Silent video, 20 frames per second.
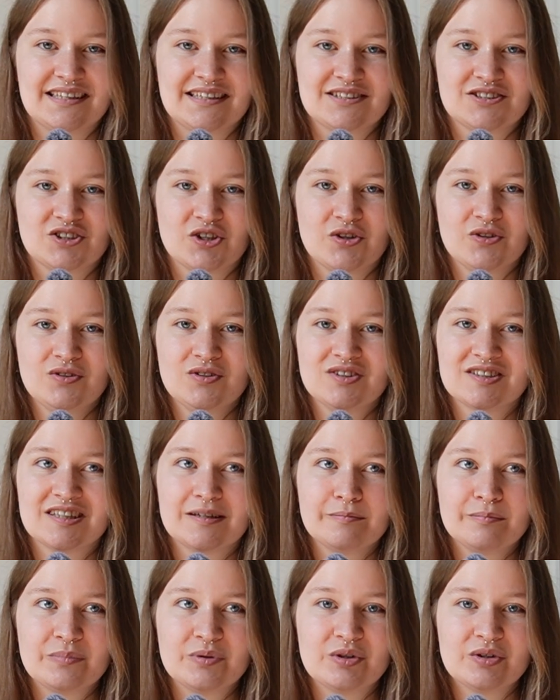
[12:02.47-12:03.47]
They're so
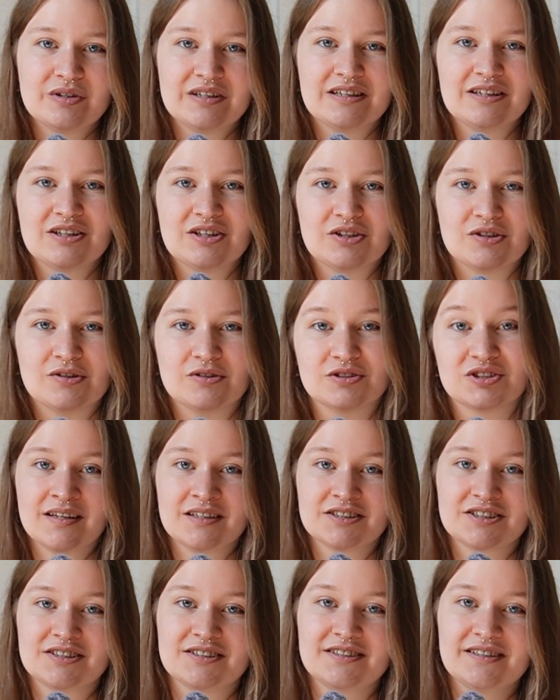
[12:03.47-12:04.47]
simple and cute.
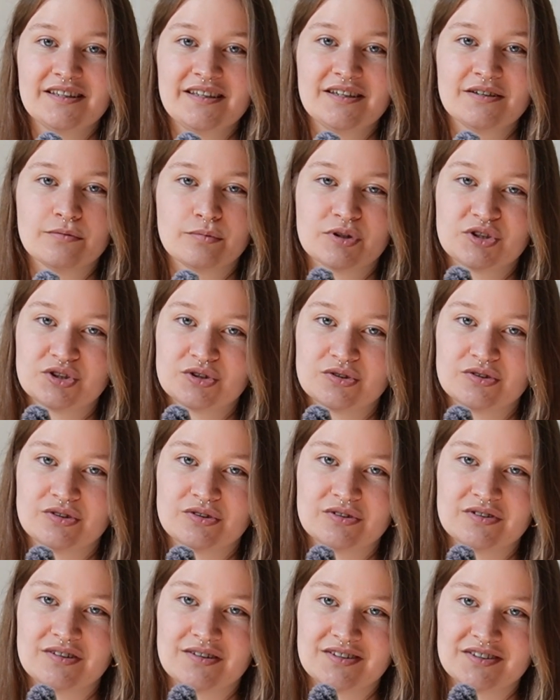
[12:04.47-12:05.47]
She's the
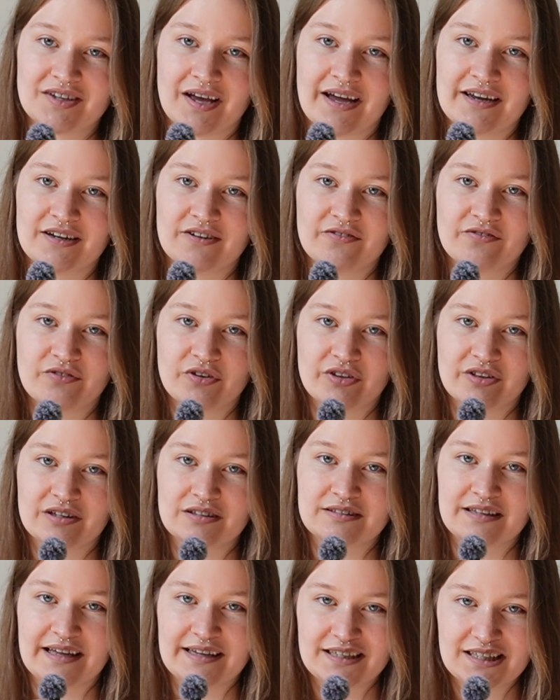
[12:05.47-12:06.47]
original designer for
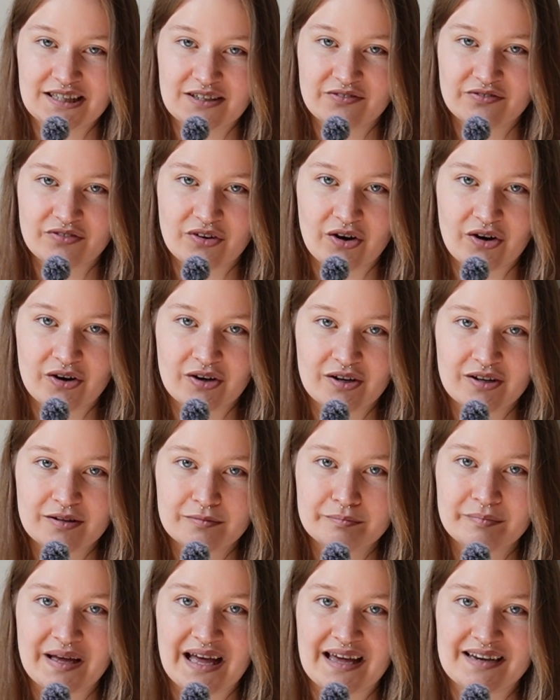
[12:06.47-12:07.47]
the Leggy Frog
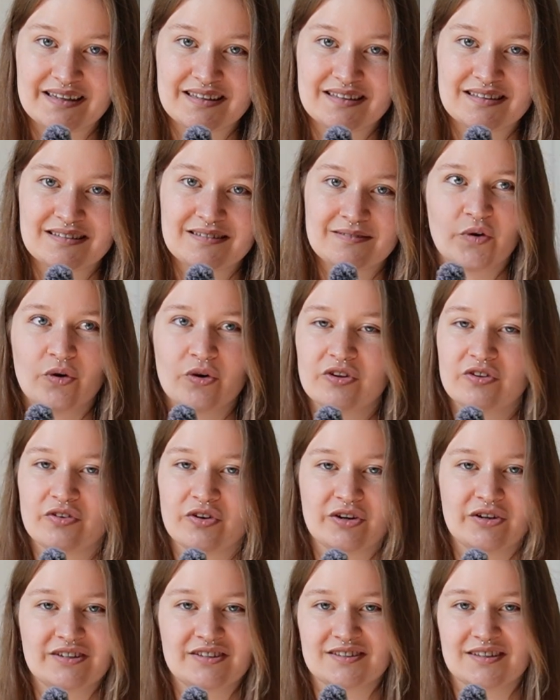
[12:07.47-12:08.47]
pattern. All of
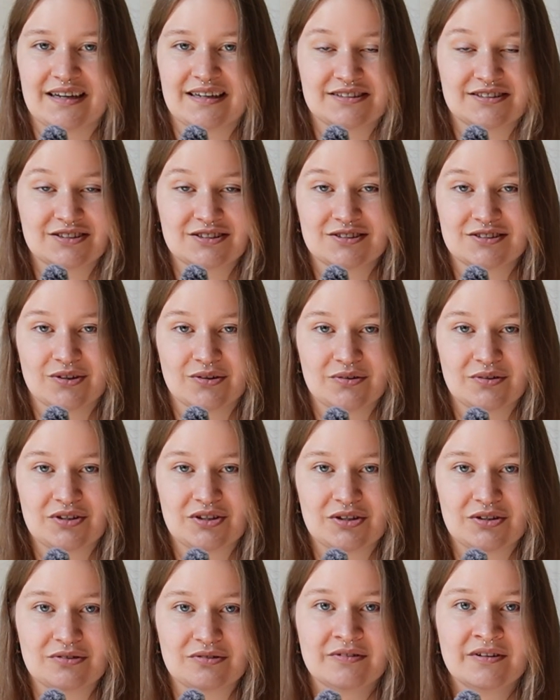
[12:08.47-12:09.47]
her designs are so
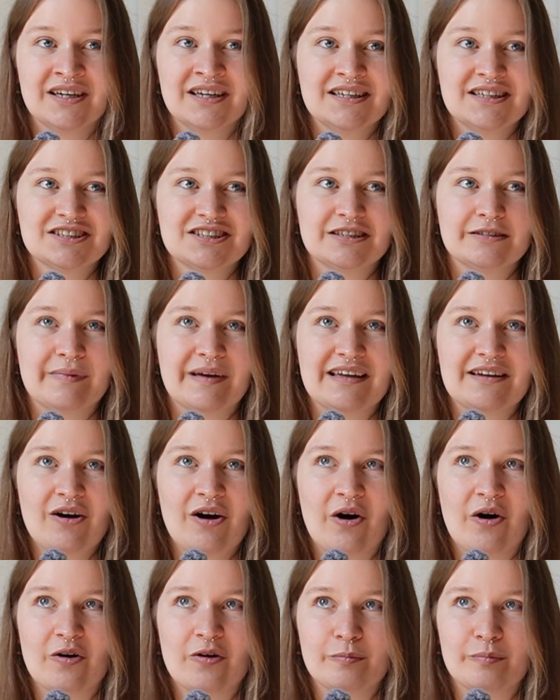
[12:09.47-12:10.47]
cute. She made a
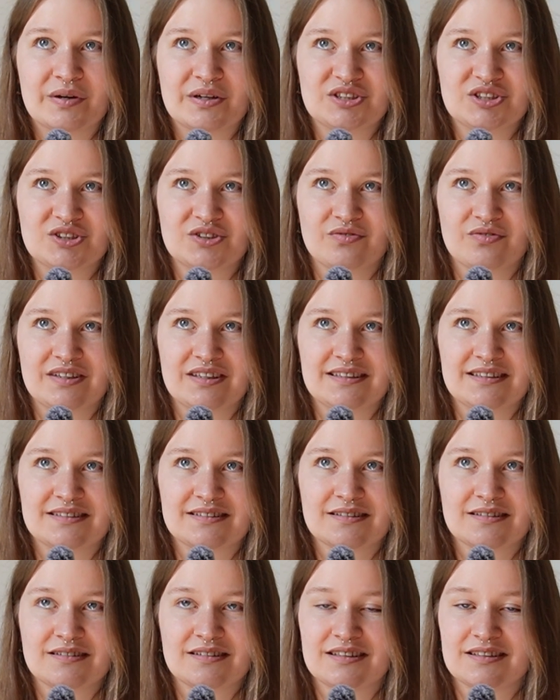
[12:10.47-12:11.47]
whole bunch of
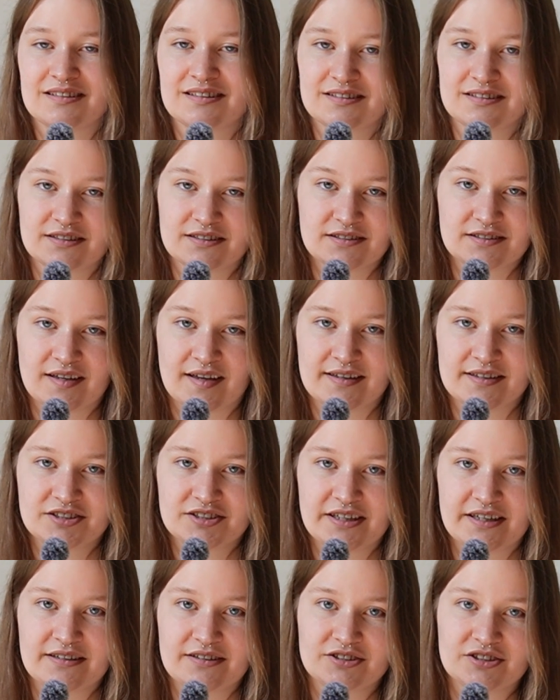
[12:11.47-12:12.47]
these. This is a side
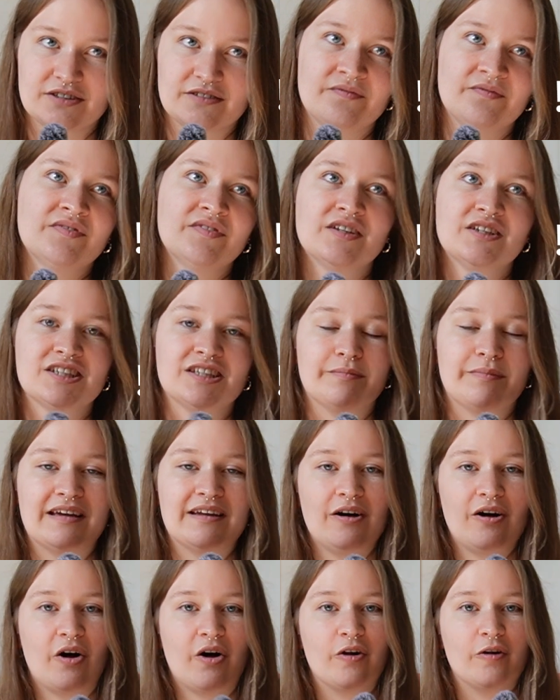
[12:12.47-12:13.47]
tangent. She made
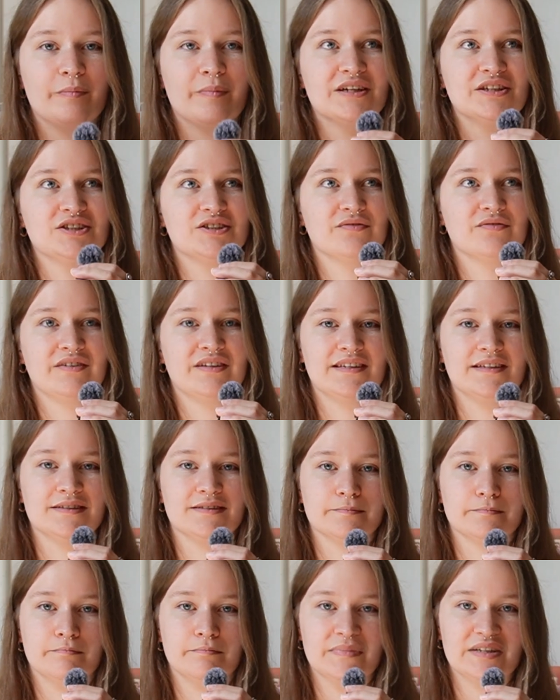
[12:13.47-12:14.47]
a whole bunch of
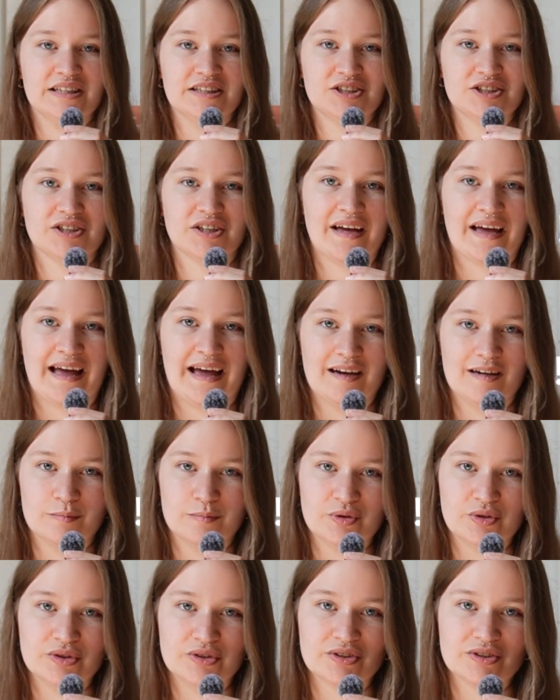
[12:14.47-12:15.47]
these miniature
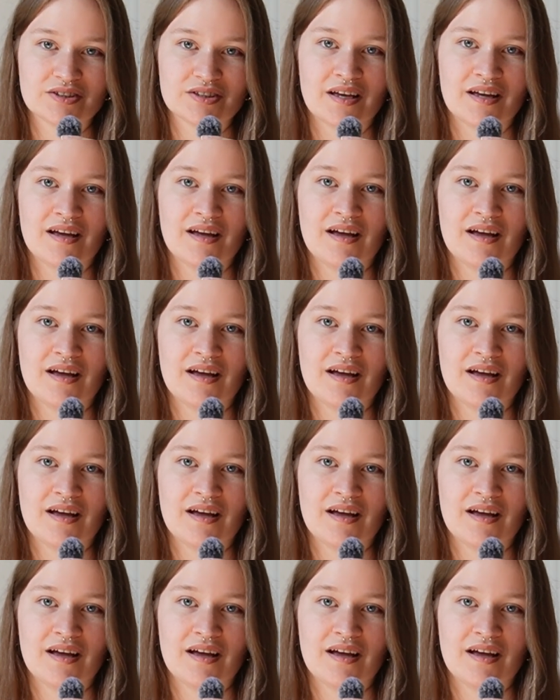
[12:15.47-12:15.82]
animals